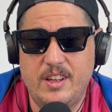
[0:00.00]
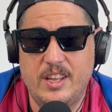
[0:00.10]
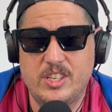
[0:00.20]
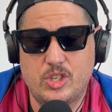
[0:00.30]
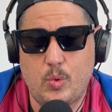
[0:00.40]

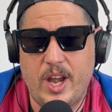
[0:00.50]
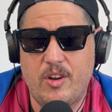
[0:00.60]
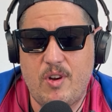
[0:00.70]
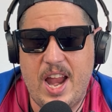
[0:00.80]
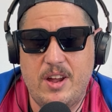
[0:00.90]
square,
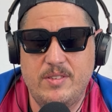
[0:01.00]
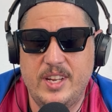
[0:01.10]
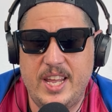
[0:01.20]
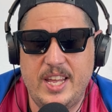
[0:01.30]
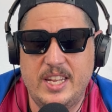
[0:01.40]
round,
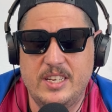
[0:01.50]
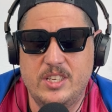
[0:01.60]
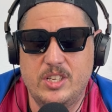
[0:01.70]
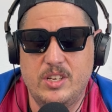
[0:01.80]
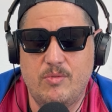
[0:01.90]

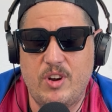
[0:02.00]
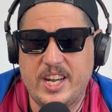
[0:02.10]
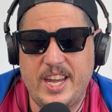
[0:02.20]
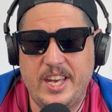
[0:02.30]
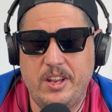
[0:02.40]
and
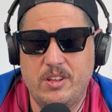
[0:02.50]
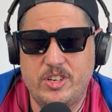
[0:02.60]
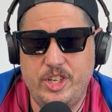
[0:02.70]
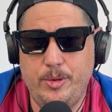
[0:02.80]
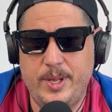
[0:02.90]
rectangular
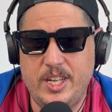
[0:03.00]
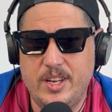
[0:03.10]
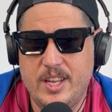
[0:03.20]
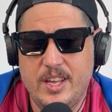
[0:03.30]
tubing.